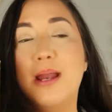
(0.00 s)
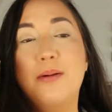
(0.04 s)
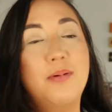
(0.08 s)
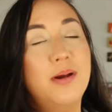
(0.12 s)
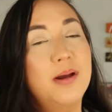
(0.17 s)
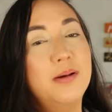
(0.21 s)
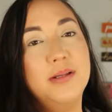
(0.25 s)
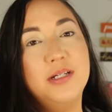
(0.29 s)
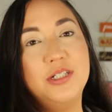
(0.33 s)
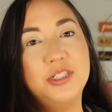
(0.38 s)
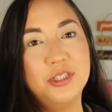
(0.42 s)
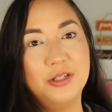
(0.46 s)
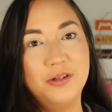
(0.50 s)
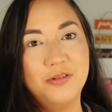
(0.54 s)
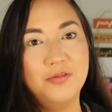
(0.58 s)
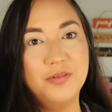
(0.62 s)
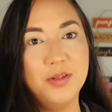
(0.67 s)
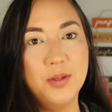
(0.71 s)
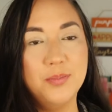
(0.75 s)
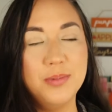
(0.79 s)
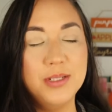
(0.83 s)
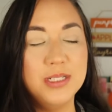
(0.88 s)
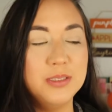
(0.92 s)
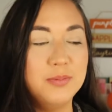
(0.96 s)
I probably should have
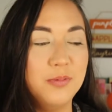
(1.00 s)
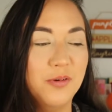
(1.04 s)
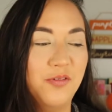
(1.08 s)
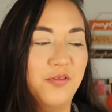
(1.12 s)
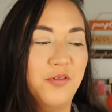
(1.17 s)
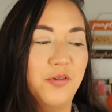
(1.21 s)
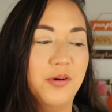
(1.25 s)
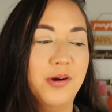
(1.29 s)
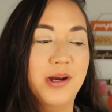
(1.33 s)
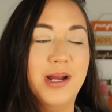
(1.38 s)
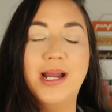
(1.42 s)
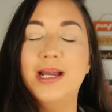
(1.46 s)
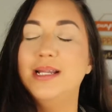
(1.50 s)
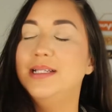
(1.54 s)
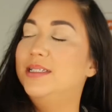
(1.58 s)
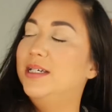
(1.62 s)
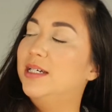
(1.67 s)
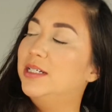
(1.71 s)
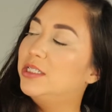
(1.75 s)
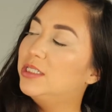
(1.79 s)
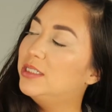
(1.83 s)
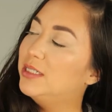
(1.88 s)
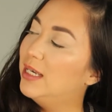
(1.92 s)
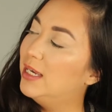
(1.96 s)
filmed this before I
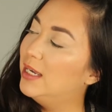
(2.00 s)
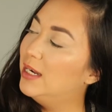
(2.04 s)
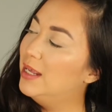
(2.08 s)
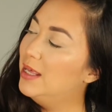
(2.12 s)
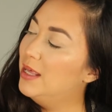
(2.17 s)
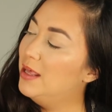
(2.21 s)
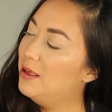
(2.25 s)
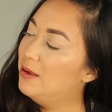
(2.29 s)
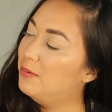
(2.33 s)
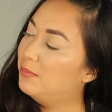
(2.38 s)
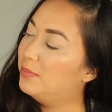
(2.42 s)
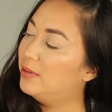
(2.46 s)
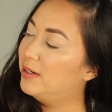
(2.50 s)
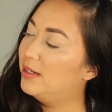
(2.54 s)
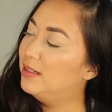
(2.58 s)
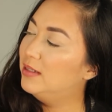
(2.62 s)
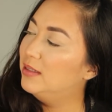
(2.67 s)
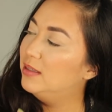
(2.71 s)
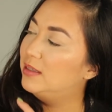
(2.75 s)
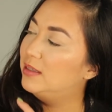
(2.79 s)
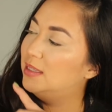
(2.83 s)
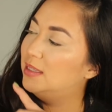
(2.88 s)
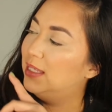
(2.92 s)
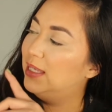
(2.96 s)
touched it, but
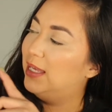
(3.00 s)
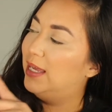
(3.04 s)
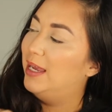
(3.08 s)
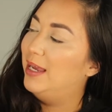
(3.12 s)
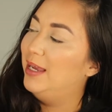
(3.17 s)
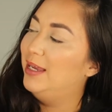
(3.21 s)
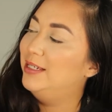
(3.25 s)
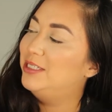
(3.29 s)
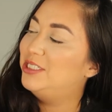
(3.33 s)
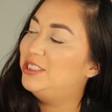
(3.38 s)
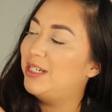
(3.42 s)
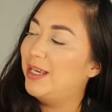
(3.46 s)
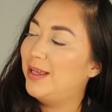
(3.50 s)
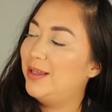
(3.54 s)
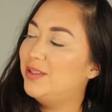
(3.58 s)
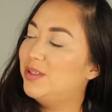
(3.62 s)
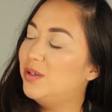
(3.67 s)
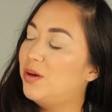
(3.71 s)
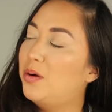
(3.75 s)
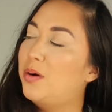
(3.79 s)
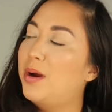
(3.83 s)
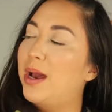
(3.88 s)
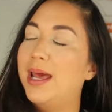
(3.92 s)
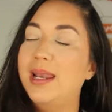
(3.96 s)
the shades
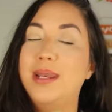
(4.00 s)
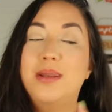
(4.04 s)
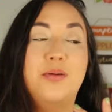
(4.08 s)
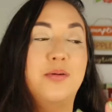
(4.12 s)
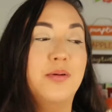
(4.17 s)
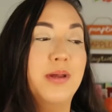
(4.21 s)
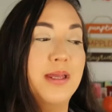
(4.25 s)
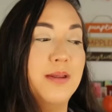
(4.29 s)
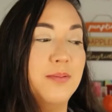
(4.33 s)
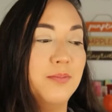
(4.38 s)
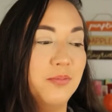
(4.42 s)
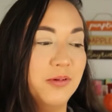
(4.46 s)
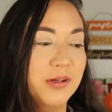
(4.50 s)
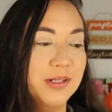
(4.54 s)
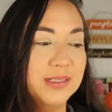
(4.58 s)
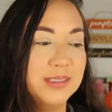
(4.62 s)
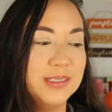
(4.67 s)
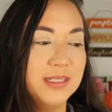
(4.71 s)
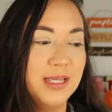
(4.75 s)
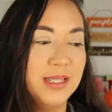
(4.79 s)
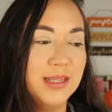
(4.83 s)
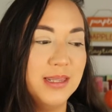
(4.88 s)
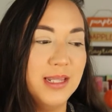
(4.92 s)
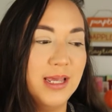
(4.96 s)
all had little
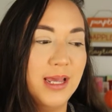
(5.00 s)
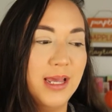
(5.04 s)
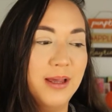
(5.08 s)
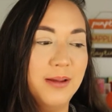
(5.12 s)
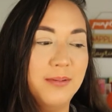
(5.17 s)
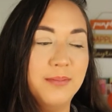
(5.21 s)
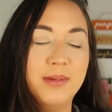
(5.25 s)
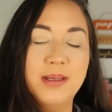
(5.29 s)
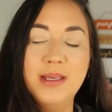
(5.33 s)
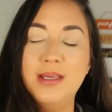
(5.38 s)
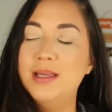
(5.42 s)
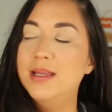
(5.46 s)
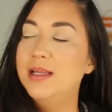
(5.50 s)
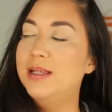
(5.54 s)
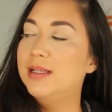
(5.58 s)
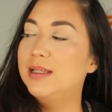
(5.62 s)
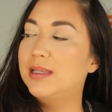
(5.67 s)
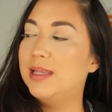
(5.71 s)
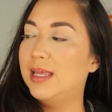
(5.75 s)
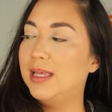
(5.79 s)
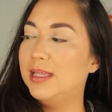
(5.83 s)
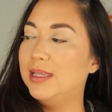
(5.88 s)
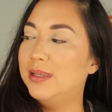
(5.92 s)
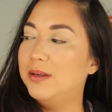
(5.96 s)
imprints in them,
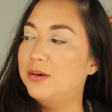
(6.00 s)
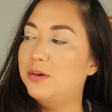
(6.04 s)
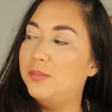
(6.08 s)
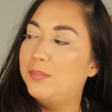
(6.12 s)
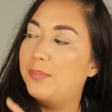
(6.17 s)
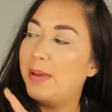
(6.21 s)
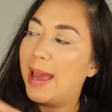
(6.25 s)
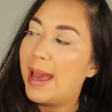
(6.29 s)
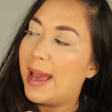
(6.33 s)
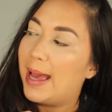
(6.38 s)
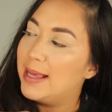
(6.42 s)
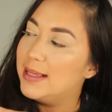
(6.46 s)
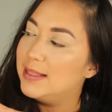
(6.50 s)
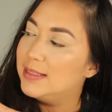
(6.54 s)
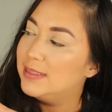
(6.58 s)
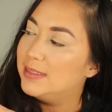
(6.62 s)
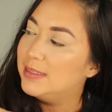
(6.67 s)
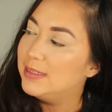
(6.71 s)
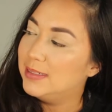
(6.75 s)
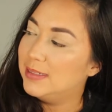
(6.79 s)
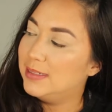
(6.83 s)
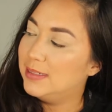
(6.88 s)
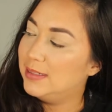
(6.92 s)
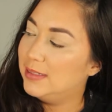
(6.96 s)
like little
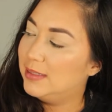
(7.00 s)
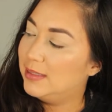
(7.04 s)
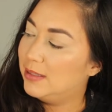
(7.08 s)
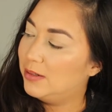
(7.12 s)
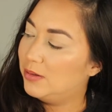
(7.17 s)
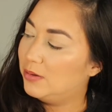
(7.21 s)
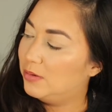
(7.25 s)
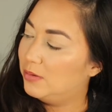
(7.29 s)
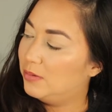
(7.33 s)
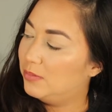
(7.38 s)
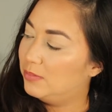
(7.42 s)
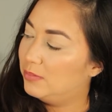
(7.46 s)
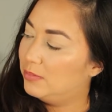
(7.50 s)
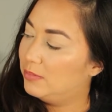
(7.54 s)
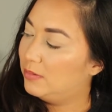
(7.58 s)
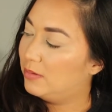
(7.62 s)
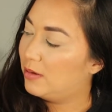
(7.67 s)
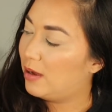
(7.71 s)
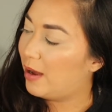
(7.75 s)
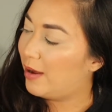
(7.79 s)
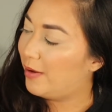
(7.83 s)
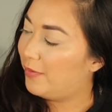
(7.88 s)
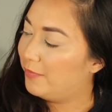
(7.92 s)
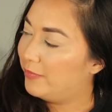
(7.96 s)
bats and little
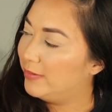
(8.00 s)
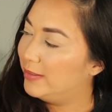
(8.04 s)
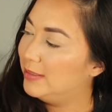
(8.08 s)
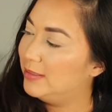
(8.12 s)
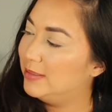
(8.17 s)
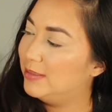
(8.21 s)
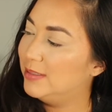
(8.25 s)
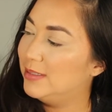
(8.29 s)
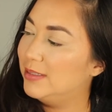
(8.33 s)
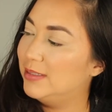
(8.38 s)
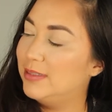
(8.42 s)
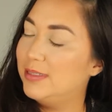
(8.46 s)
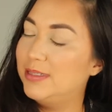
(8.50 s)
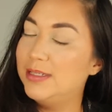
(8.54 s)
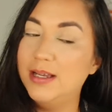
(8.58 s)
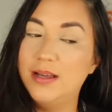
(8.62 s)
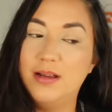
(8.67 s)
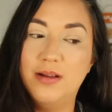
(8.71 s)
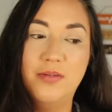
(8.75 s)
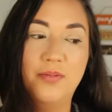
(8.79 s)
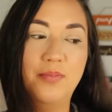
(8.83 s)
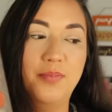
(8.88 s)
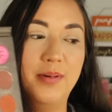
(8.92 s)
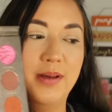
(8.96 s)
coffins and stuff.